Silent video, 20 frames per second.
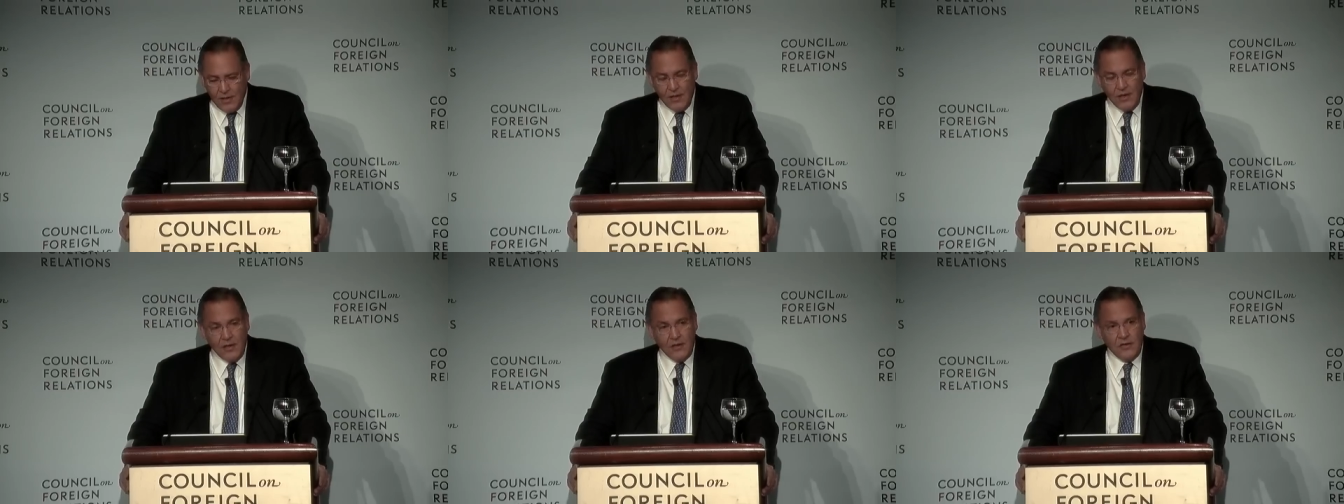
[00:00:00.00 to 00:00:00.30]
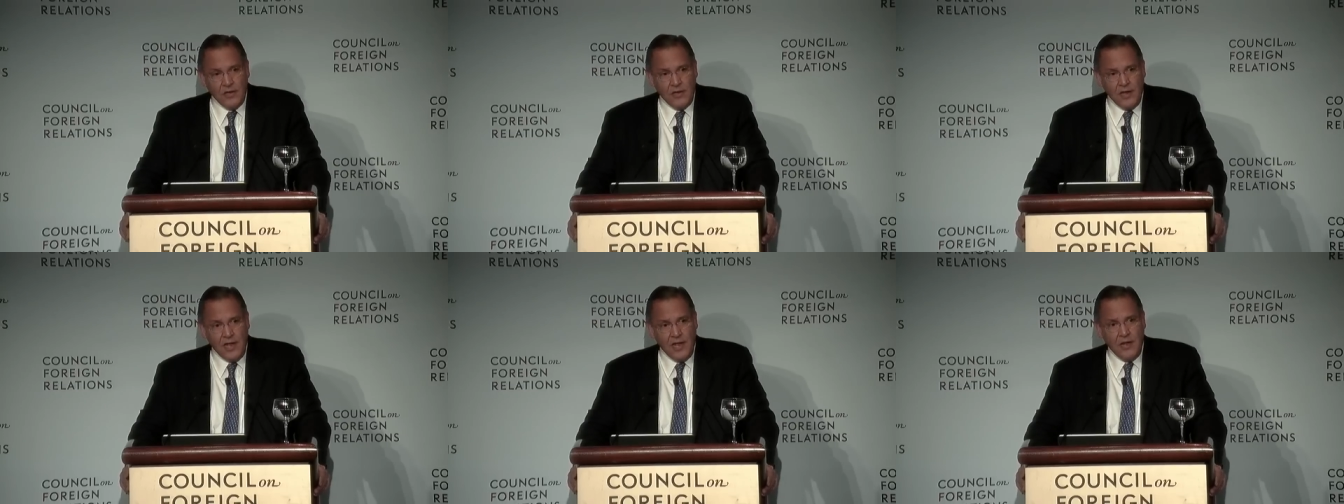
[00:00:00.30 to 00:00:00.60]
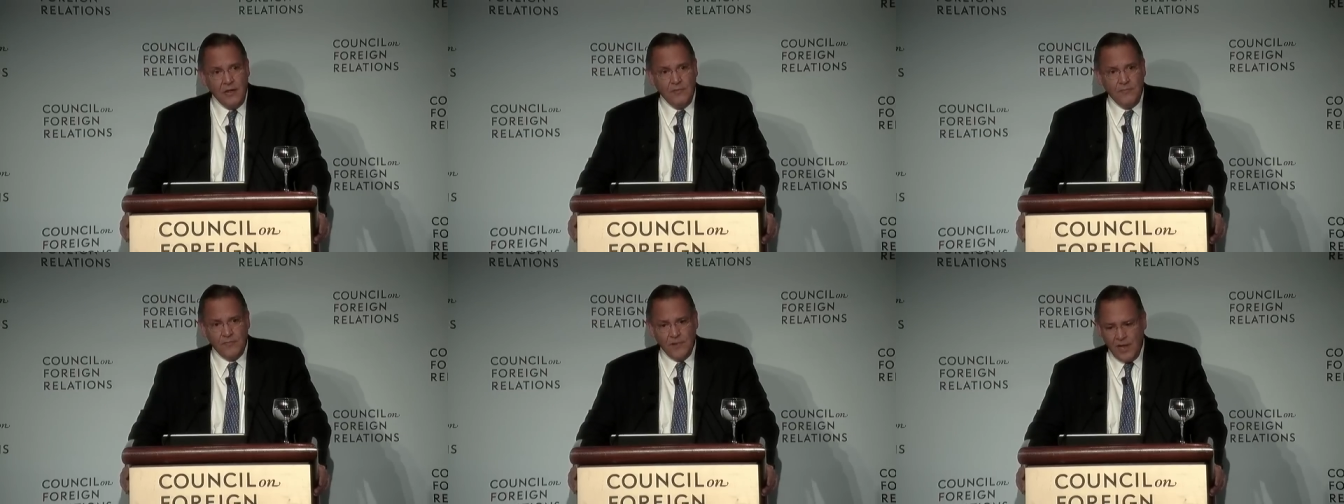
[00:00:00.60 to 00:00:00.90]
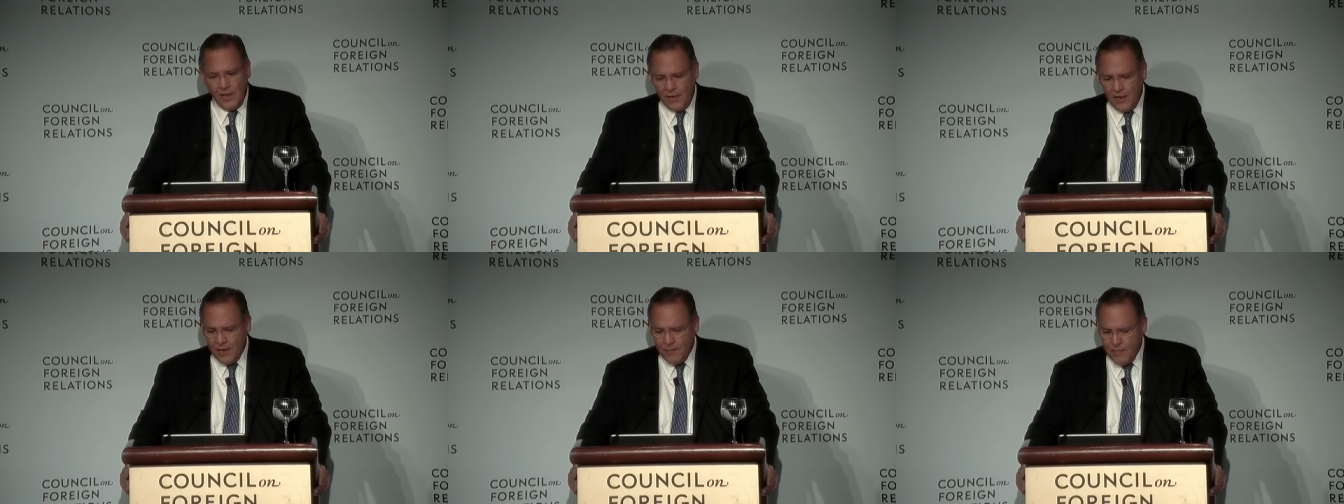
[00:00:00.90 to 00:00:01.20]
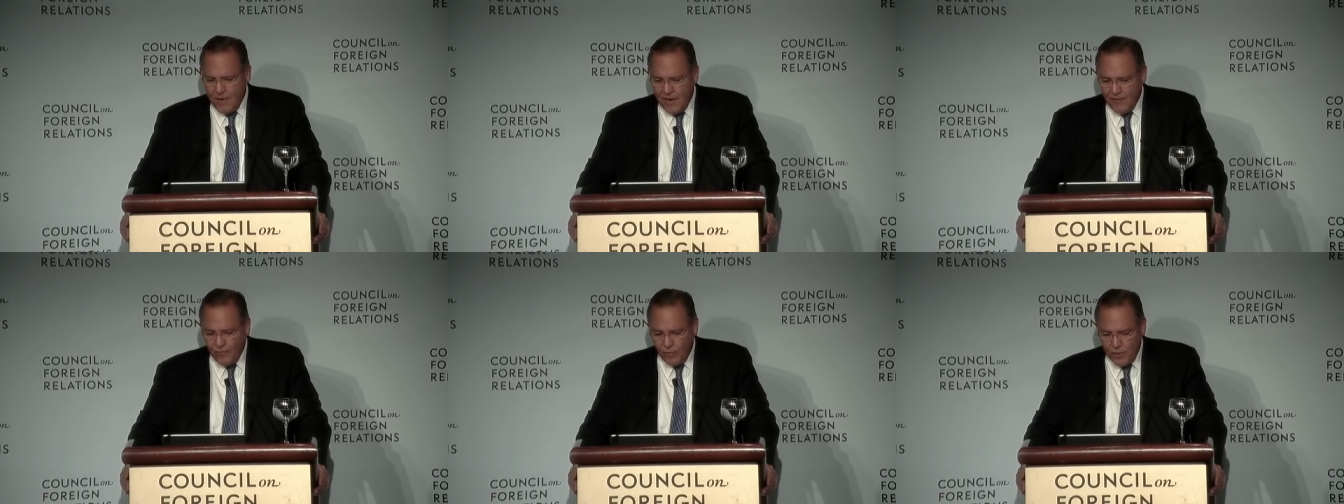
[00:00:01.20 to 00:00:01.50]
Today, I'll add
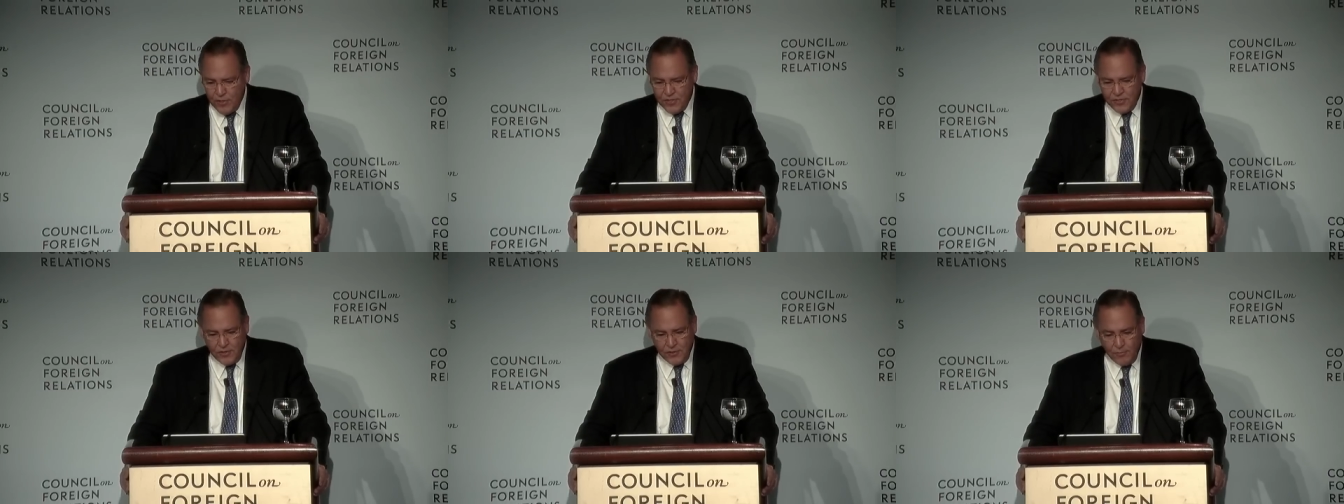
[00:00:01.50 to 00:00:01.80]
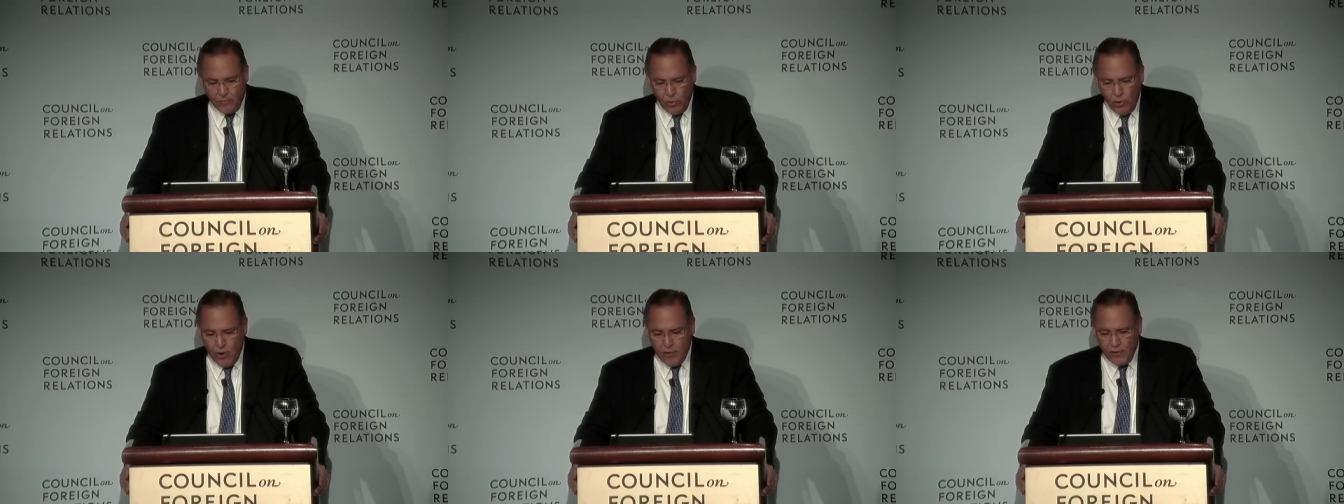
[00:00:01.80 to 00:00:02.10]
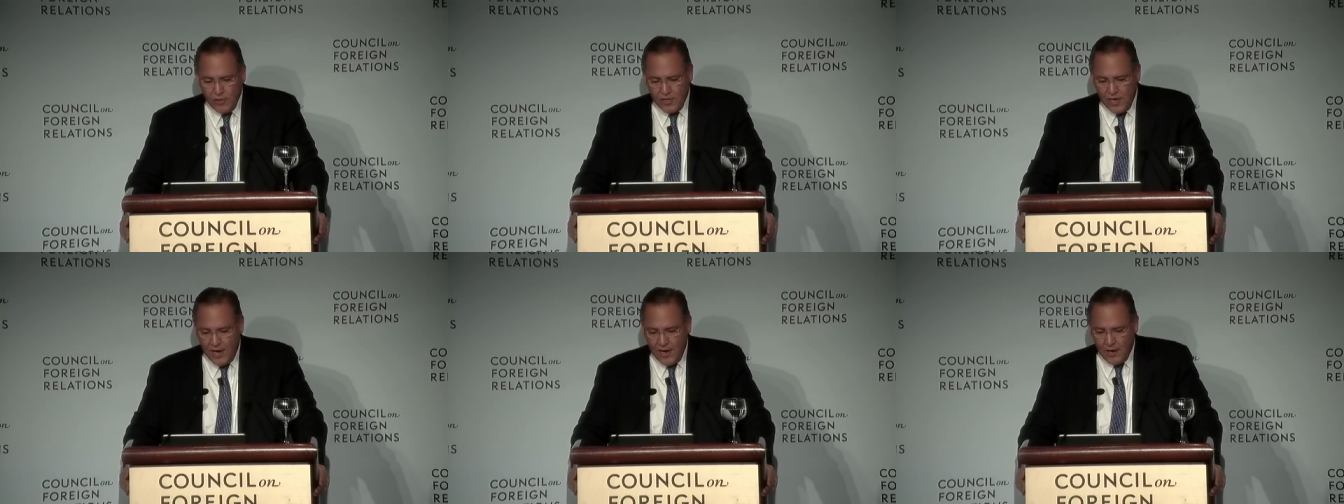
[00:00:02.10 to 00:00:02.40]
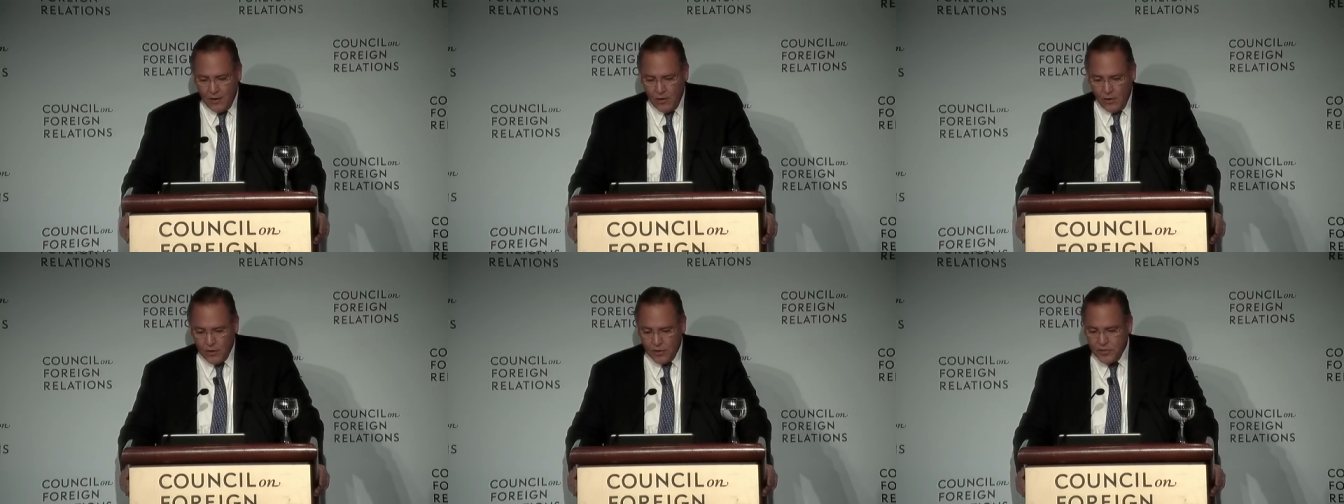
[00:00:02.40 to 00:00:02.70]
my voice to the broader dialogue,